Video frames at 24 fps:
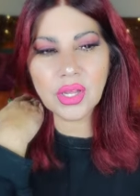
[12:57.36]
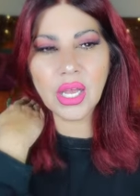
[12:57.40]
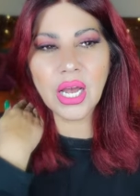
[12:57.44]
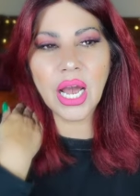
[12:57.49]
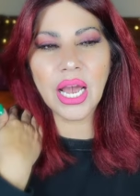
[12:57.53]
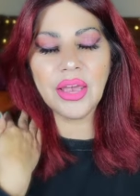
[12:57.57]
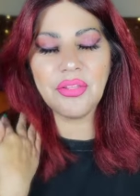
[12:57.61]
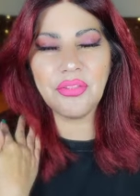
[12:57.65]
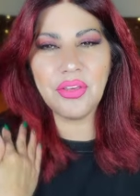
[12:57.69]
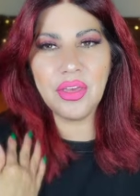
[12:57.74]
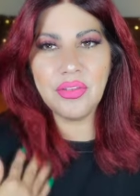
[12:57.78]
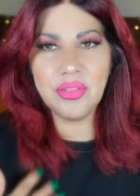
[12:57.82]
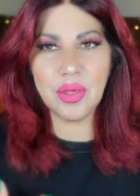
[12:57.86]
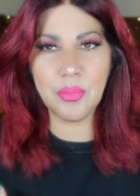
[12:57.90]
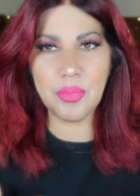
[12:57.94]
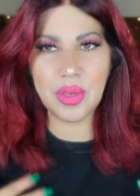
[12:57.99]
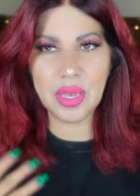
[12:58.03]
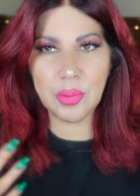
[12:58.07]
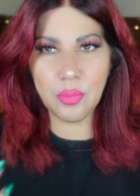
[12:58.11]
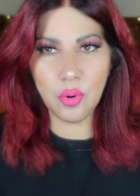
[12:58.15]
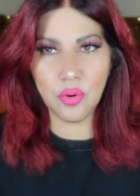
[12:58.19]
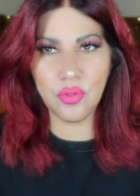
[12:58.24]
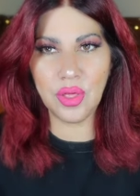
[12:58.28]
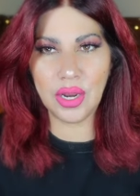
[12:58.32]
I think the
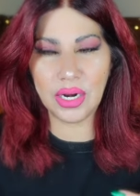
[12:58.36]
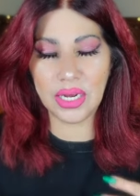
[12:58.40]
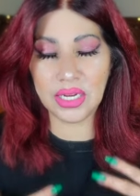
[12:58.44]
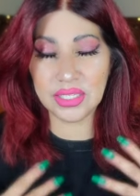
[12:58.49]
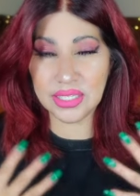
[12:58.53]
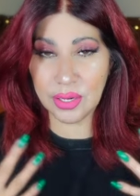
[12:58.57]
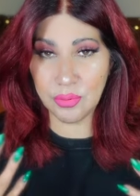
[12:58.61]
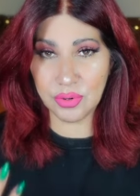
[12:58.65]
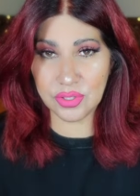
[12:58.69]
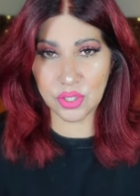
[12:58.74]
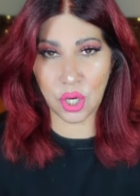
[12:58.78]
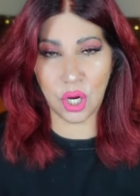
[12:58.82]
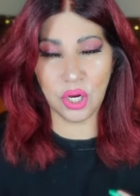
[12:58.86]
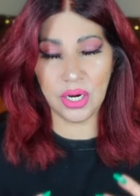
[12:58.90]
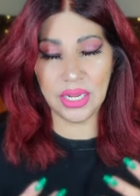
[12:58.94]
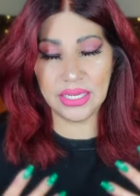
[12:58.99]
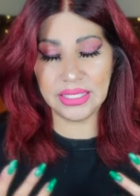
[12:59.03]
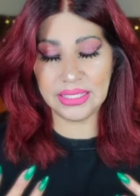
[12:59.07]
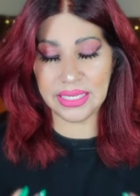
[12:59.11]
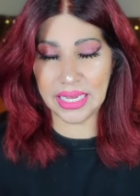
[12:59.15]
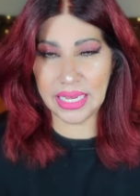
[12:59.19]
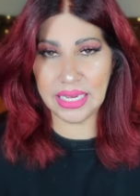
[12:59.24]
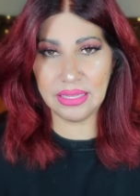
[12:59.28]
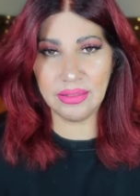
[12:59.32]
people that, because I was on a
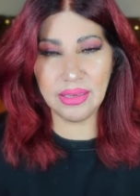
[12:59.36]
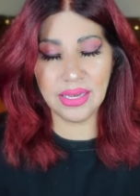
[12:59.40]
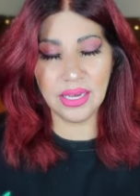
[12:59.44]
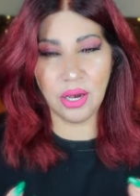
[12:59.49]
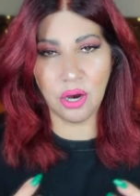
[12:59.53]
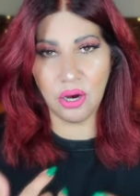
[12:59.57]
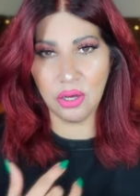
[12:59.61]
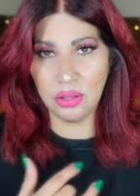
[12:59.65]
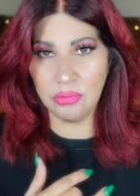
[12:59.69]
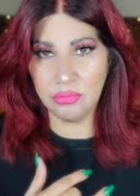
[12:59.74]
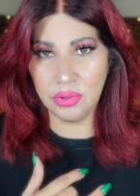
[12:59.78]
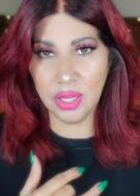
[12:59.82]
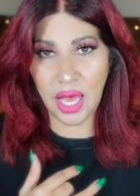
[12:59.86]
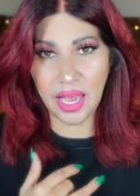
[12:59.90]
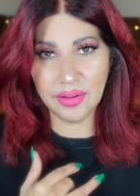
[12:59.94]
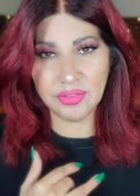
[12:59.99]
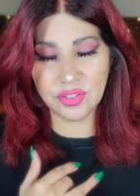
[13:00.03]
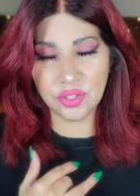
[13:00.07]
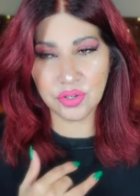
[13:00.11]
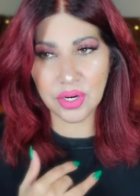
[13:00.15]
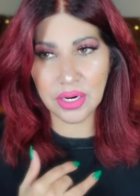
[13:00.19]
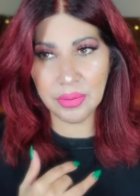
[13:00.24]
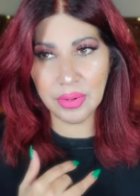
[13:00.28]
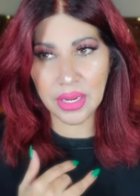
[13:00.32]
daily on live
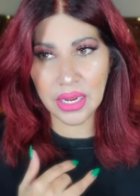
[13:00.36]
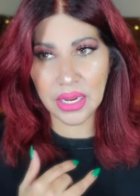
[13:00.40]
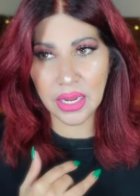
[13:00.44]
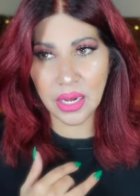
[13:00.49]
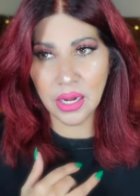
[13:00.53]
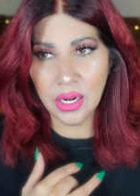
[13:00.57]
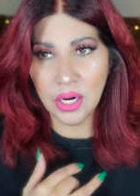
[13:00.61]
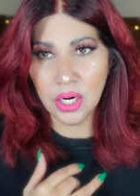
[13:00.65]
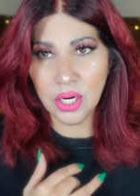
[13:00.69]
streaming